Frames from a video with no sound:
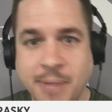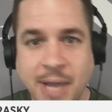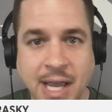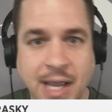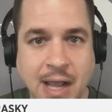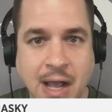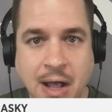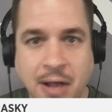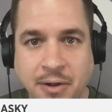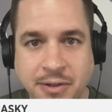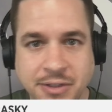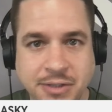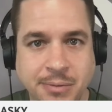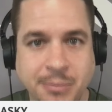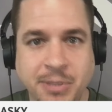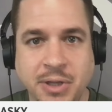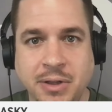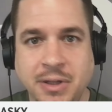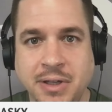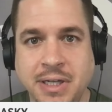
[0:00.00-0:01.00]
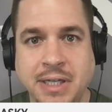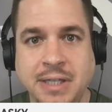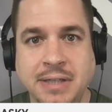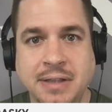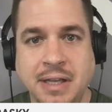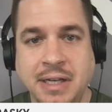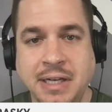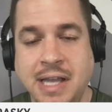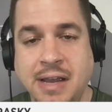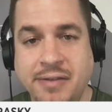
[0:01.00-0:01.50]
Mac Hollins' ability. And
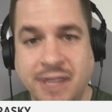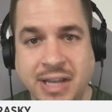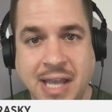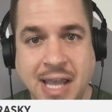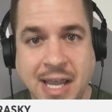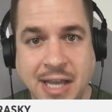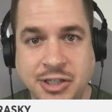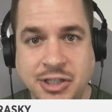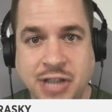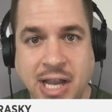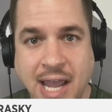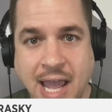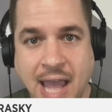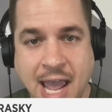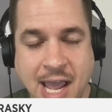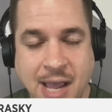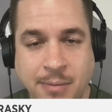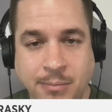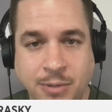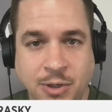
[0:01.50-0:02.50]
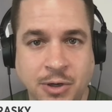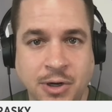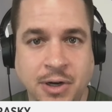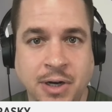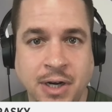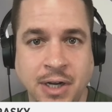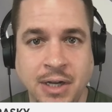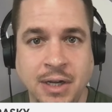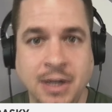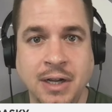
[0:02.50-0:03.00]
then you have a KJ Hamler,
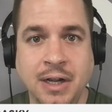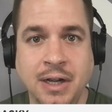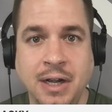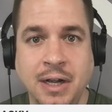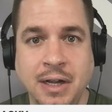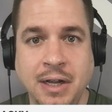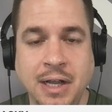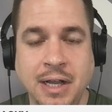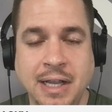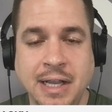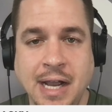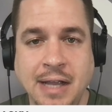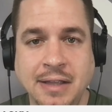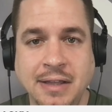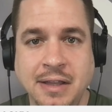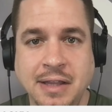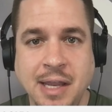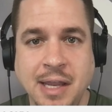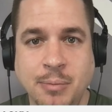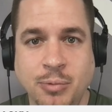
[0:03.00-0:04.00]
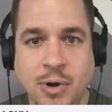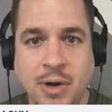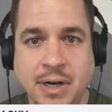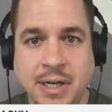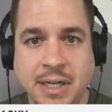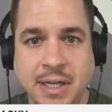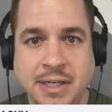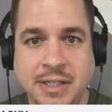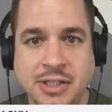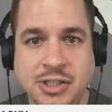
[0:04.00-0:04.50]
a guy that they brought
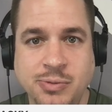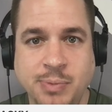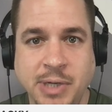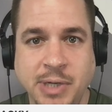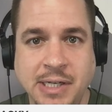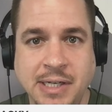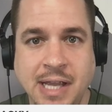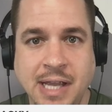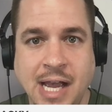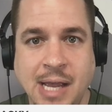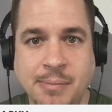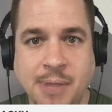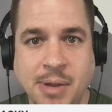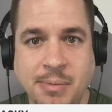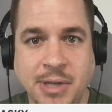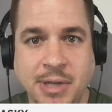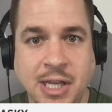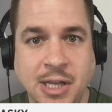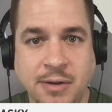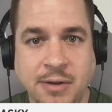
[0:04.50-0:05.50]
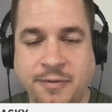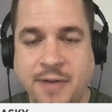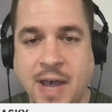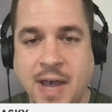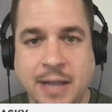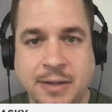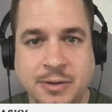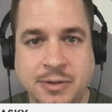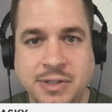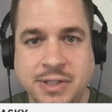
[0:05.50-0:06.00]
in, a speed guy. Maybe he
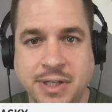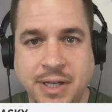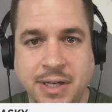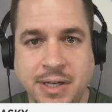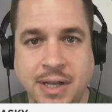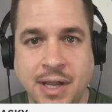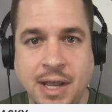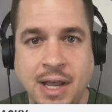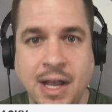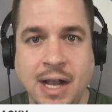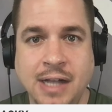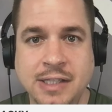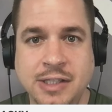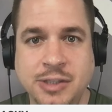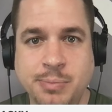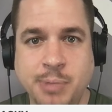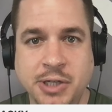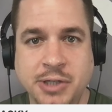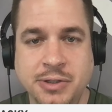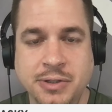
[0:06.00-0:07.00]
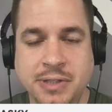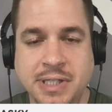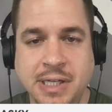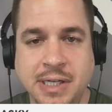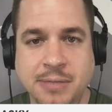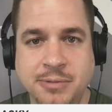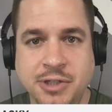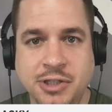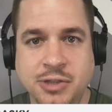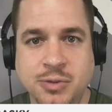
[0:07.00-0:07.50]
factors in on special
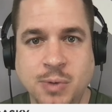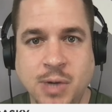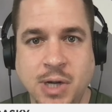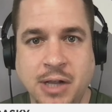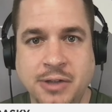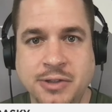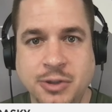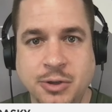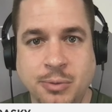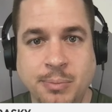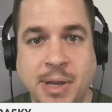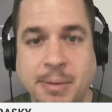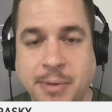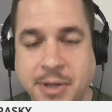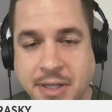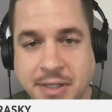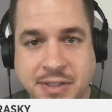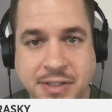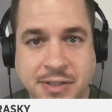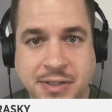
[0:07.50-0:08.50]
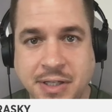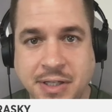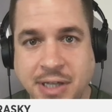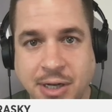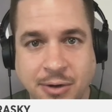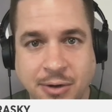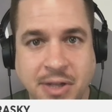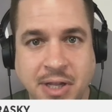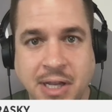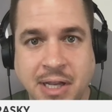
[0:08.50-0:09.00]
teams as well. So maybe this is the
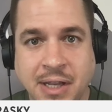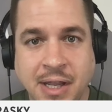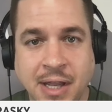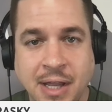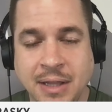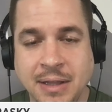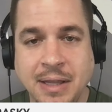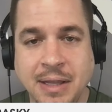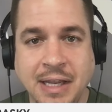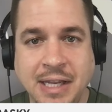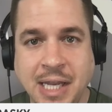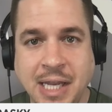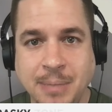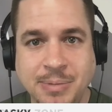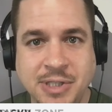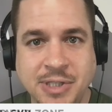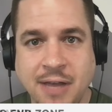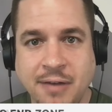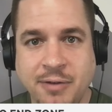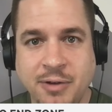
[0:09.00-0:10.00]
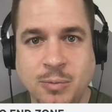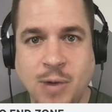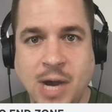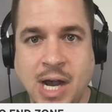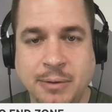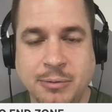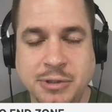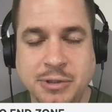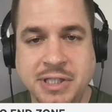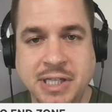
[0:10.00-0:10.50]
year they keep 7
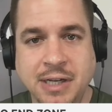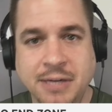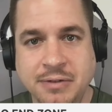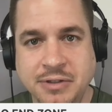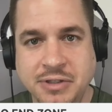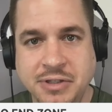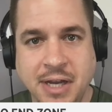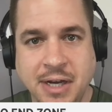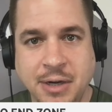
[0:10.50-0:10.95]
wide receivers.